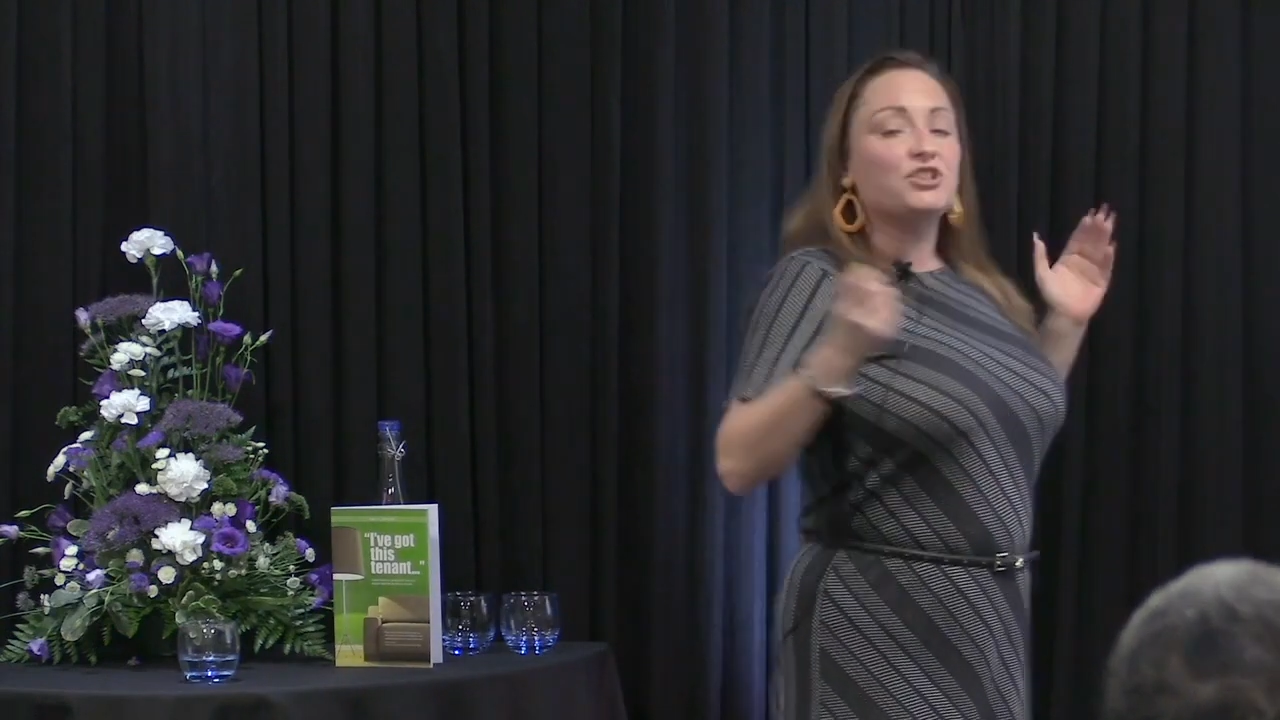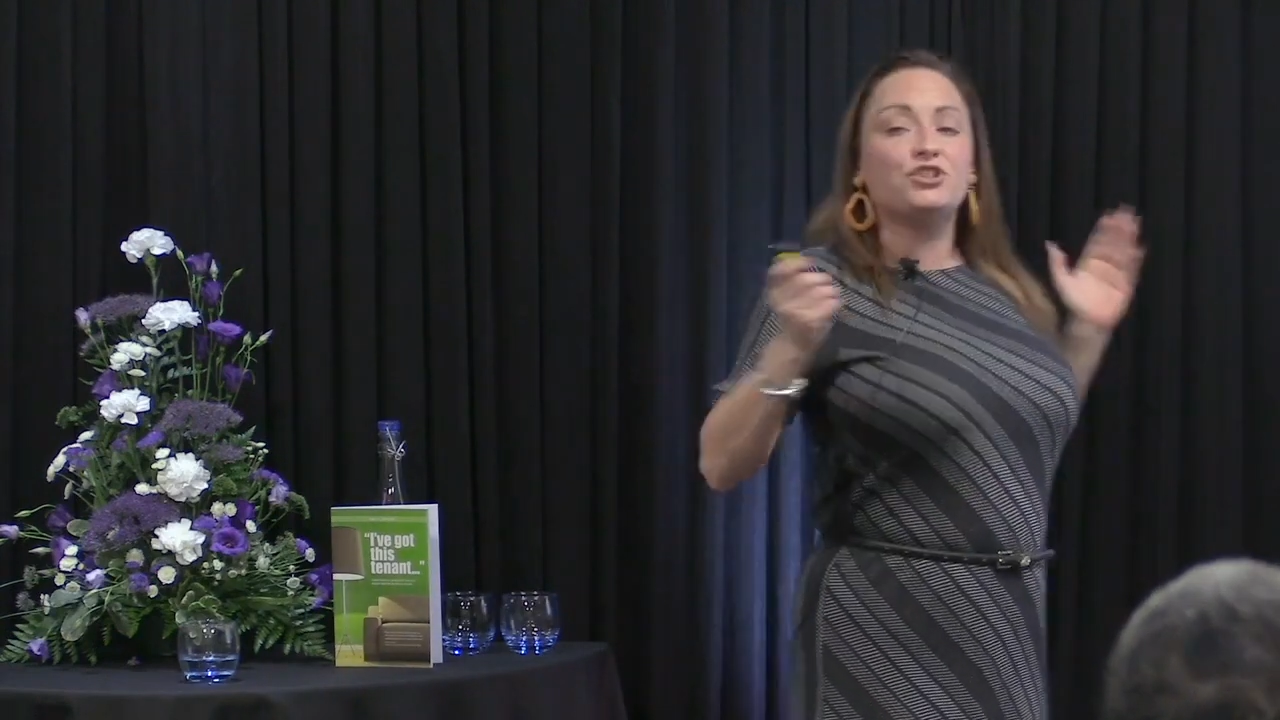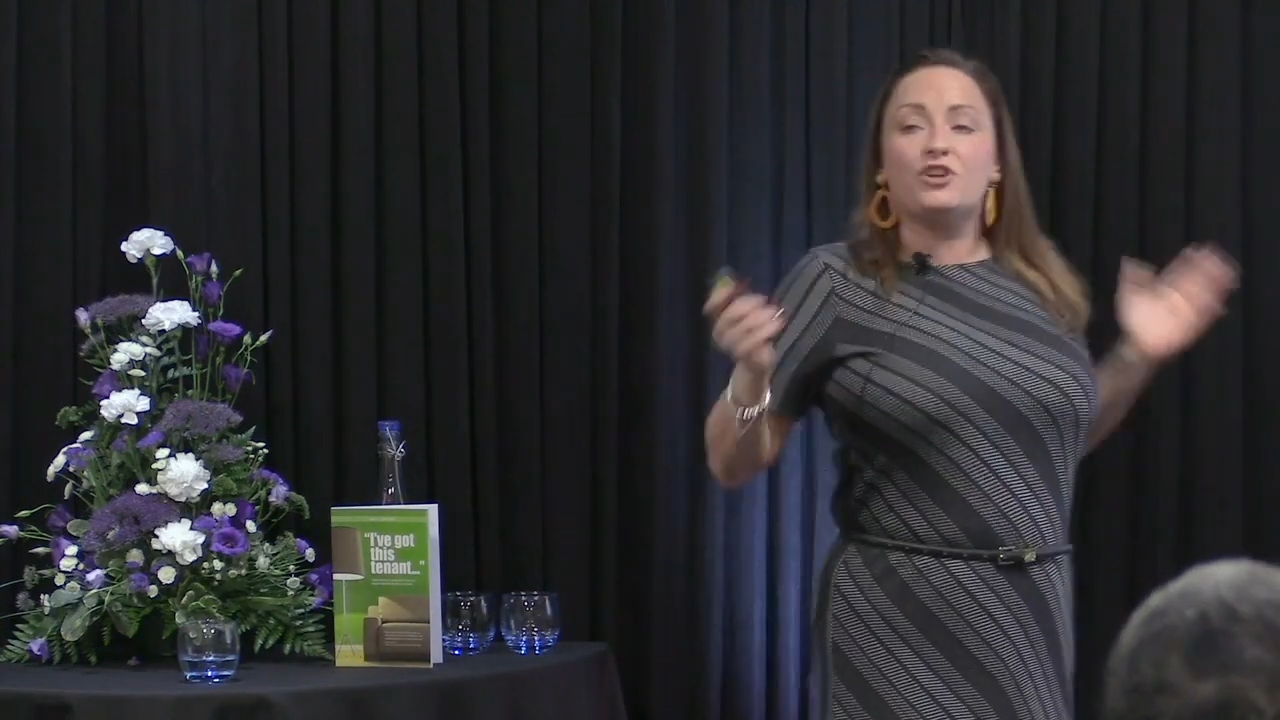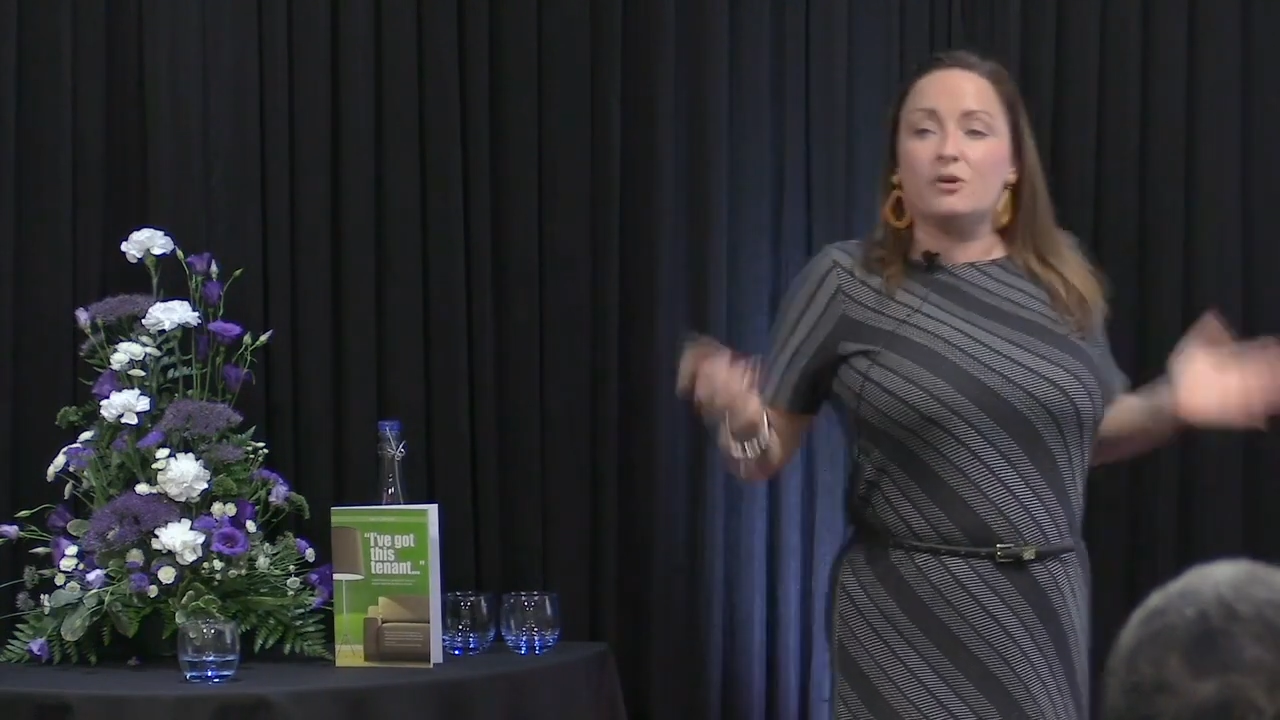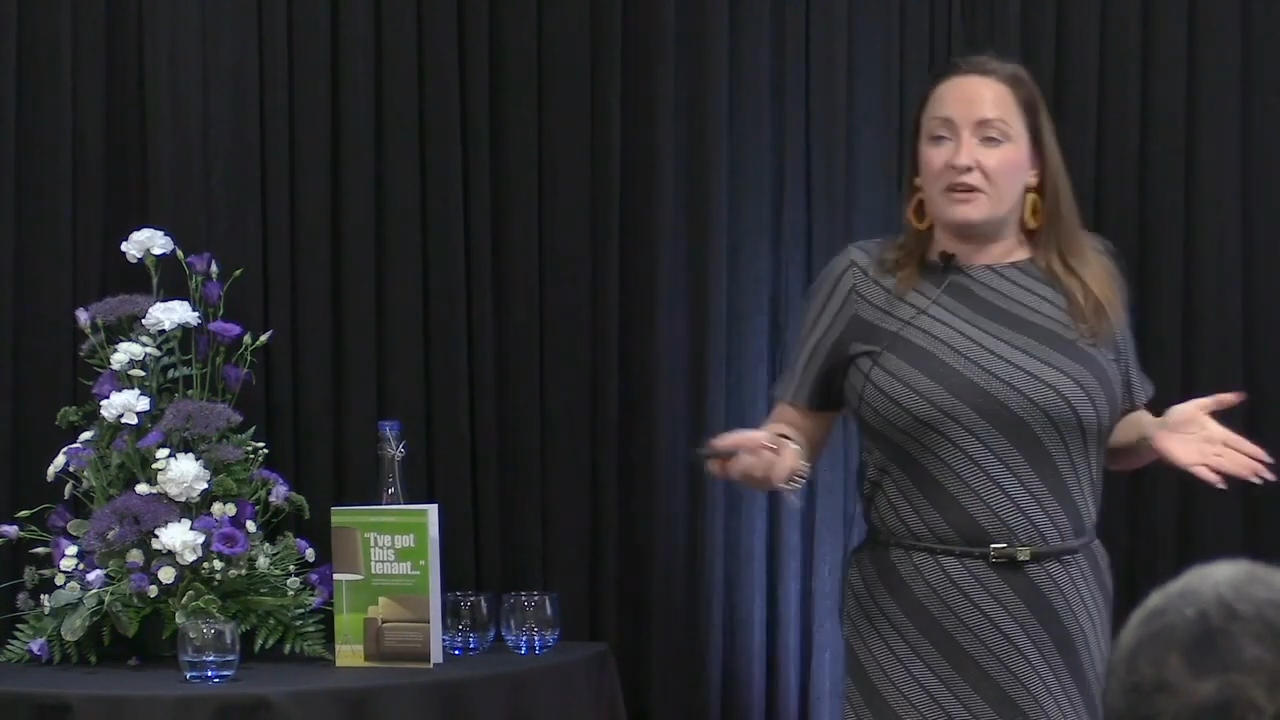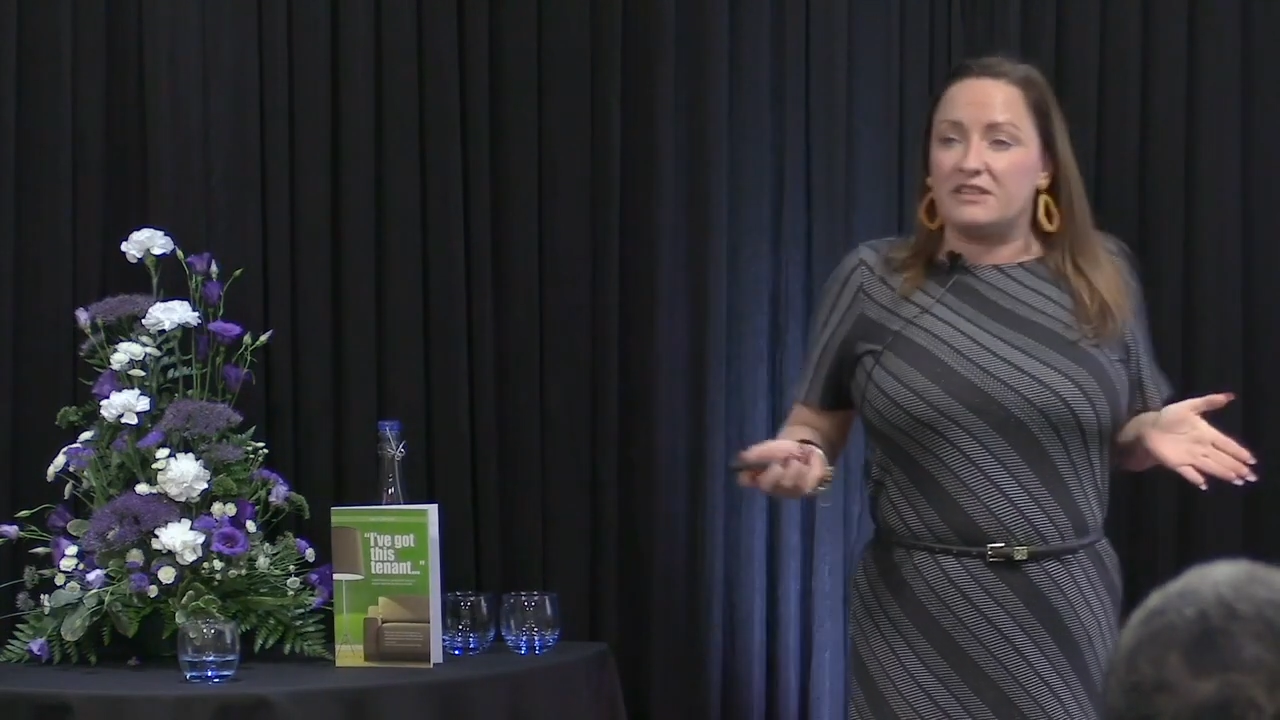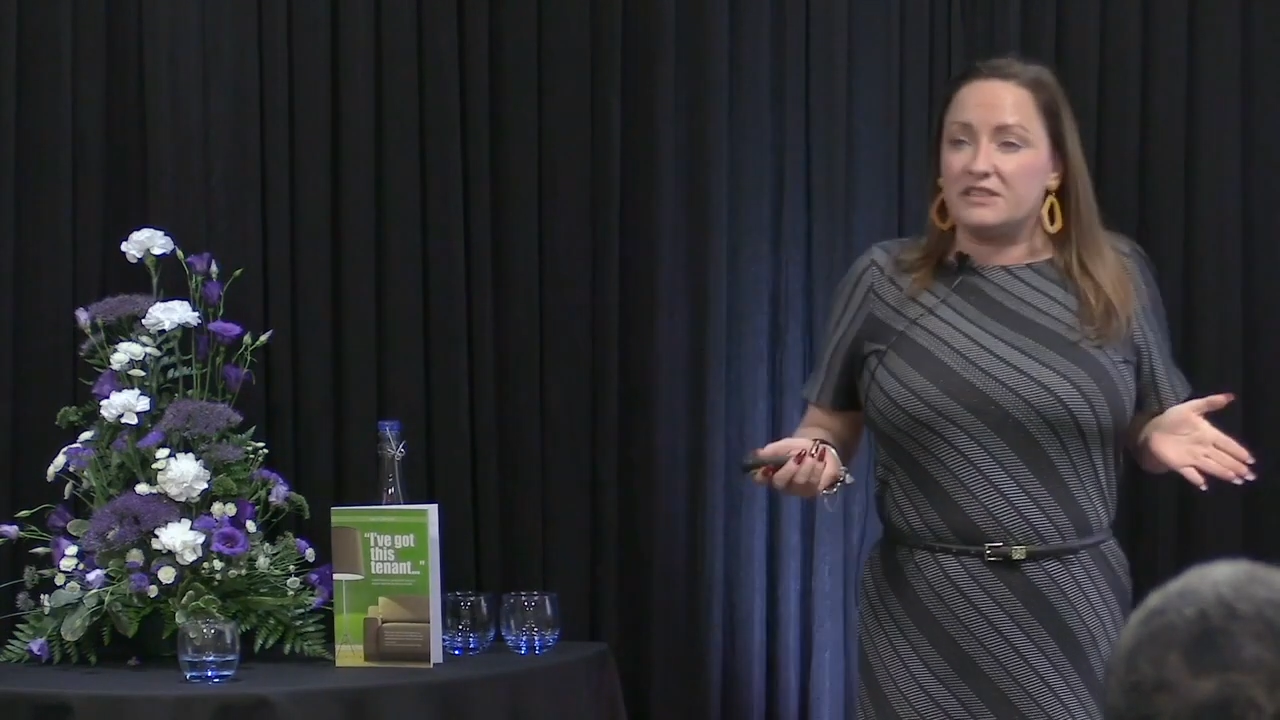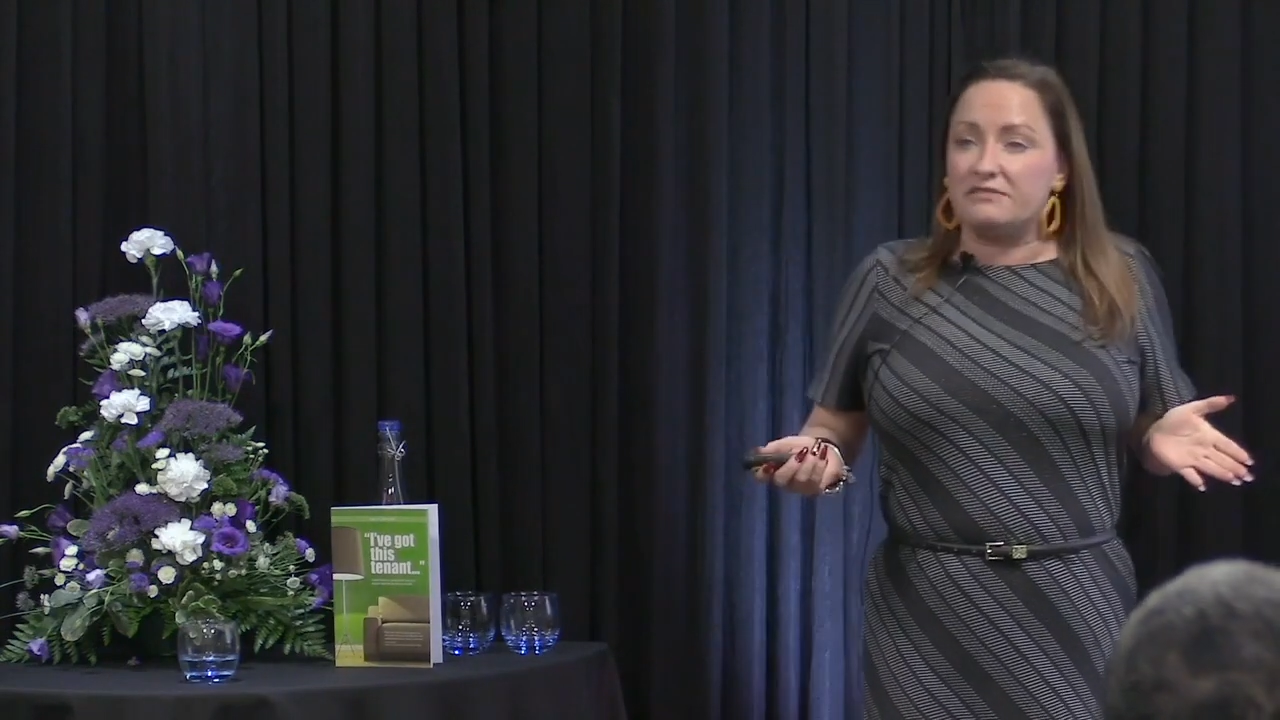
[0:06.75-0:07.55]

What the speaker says: should know about the